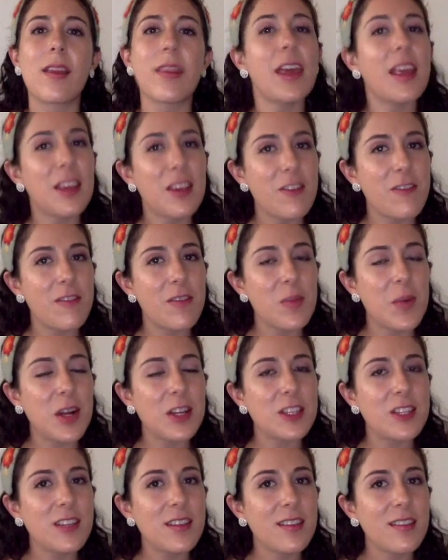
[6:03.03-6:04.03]
Thank you for
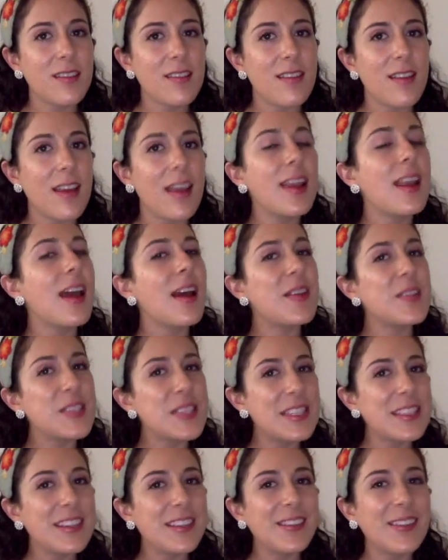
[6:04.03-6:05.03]
watching, and I will
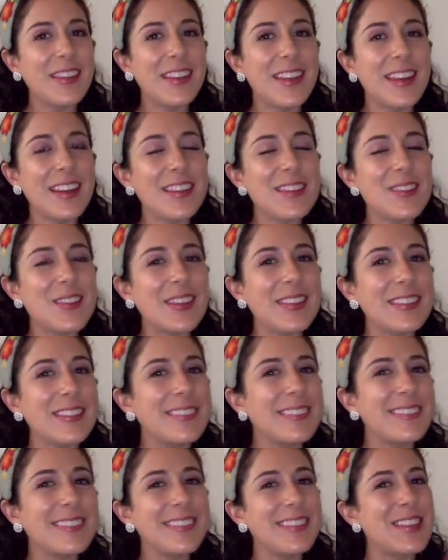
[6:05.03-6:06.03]
see you in the next
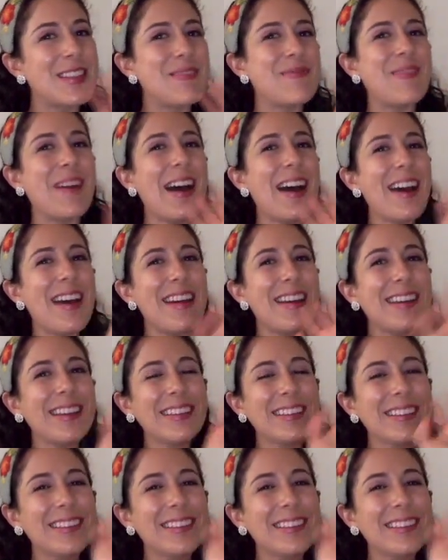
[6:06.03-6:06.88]
one. Bye!